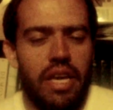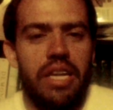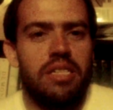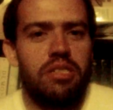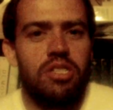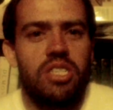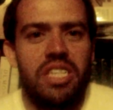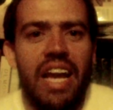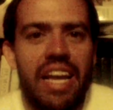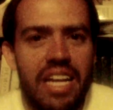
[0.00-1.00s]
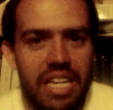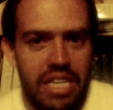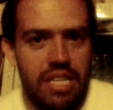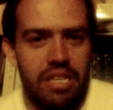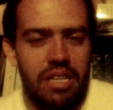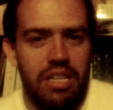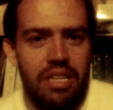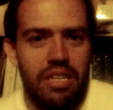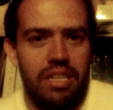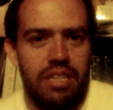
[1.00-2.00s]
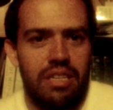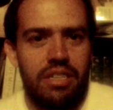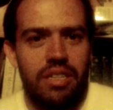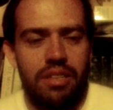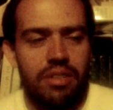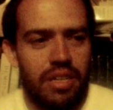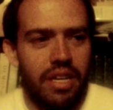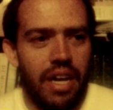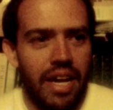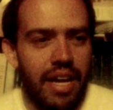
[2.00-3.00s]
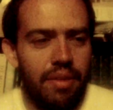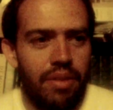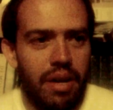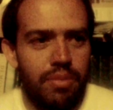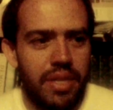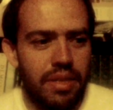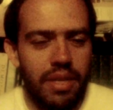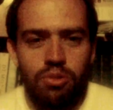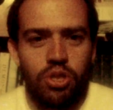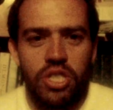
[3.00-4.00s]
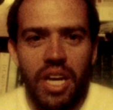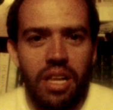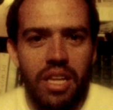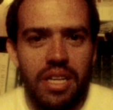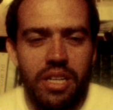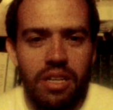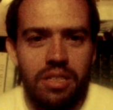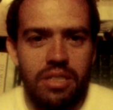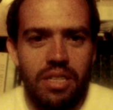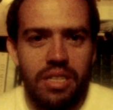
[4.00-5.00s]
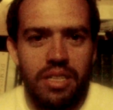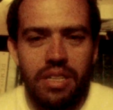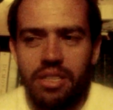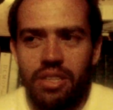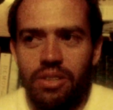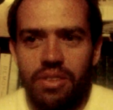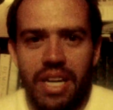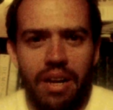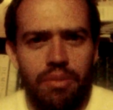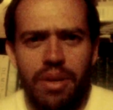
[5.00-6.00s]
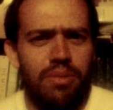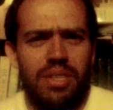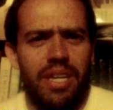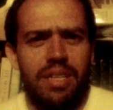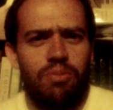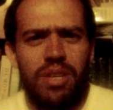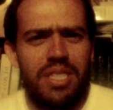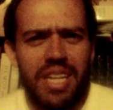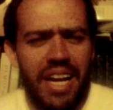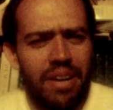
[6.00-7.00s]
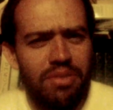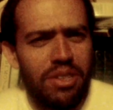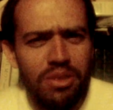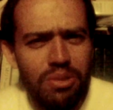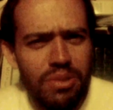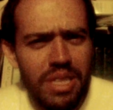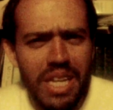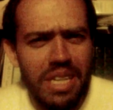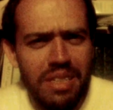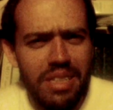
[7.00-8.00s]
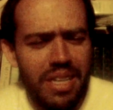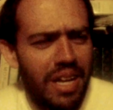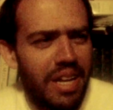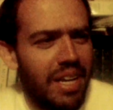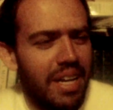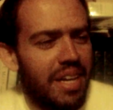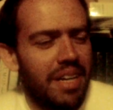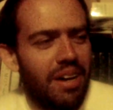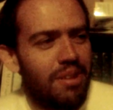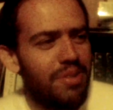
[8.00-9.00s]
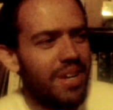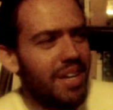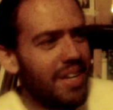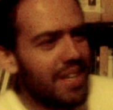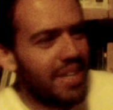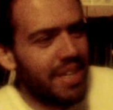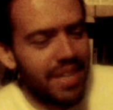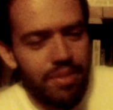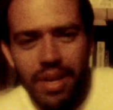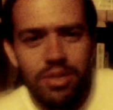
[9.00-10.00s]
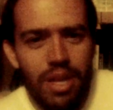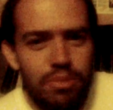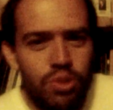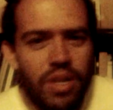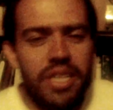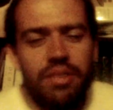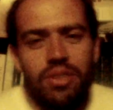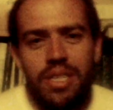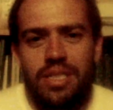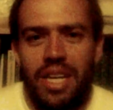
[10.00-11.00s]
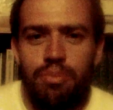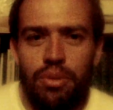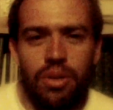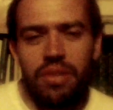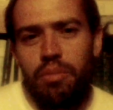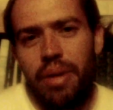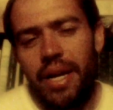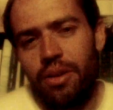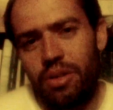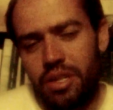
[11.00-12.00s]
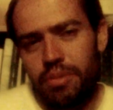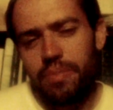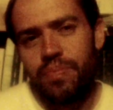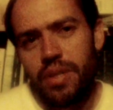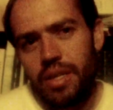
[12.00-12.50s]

Insane, you know. And I mean, and just yelling and cussing till that. I mean, it was like, what does that have to do with anything? Like, um, I'm just trying to give you an example of a bad argument.